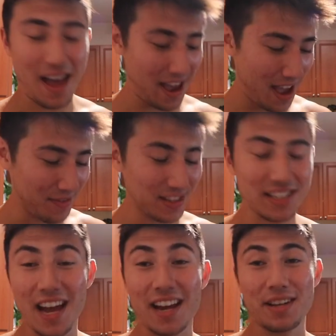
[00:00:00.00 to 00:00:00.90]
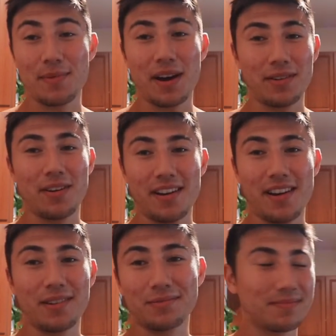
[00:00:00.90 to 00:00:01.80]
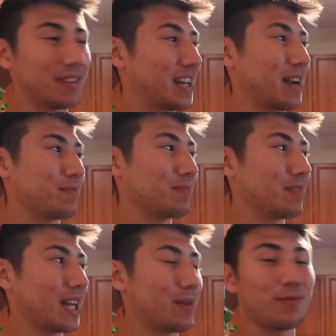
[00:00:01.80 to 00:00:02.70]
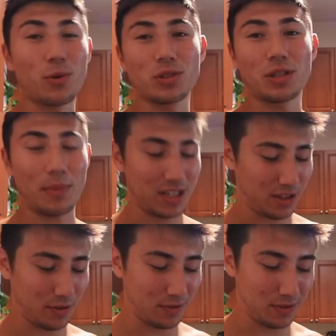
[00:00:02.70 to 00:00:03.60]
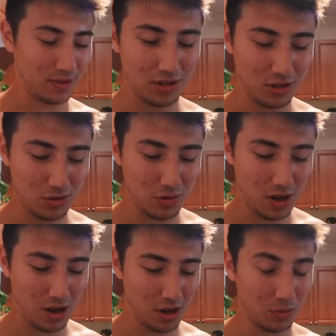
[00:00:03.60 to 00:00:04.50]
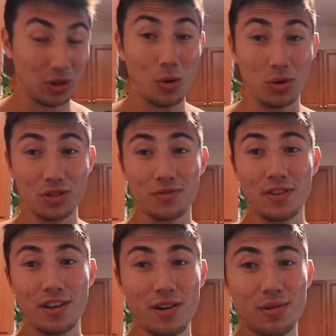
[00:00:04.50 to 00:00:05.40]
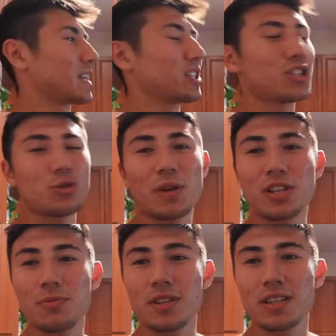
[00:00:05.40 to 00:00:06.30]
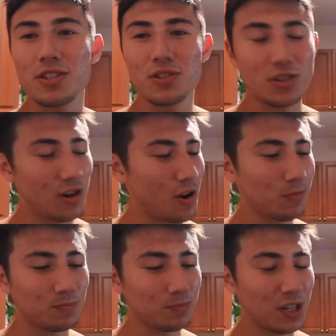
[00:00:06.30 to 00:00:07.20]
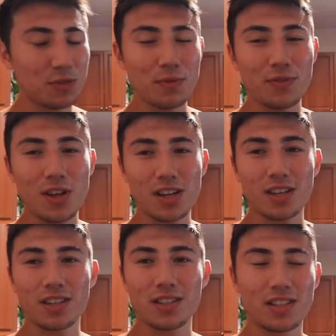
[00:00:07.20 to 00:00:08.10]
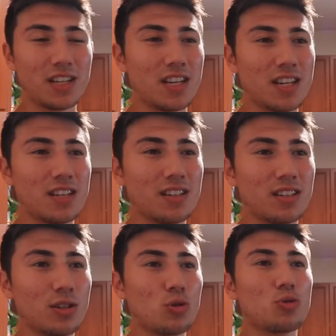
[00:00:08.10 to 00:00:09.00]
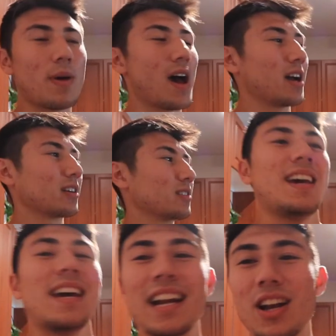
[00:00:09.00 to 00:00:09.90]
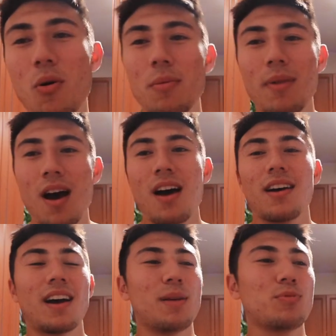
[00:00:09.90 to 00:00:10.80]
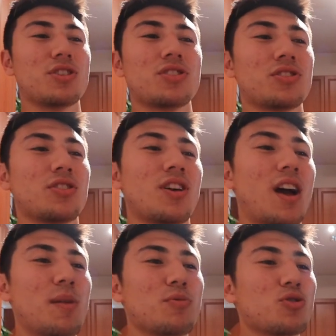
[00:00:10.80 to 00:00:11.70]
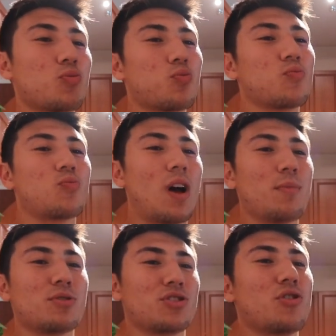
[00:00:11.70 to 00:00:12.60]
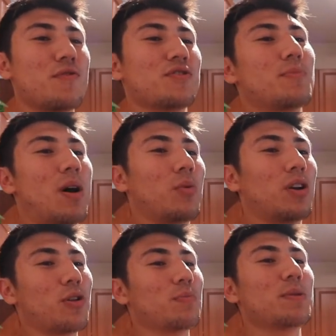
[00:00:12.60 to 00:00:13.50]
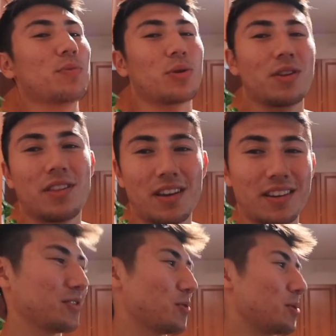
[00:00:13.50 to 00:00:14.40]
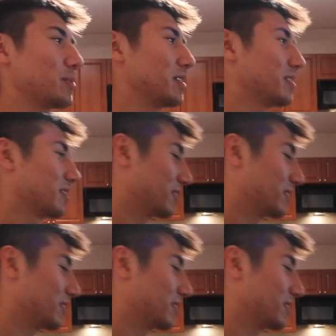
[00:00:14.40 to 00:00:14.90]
have anxiety about it right now, and I'm forcing myself to record this video. It just makes me, makes me feel like a conceited douchebag. And I know I'm not. I'm just nervous about what other people are gonna think. You know what I mean?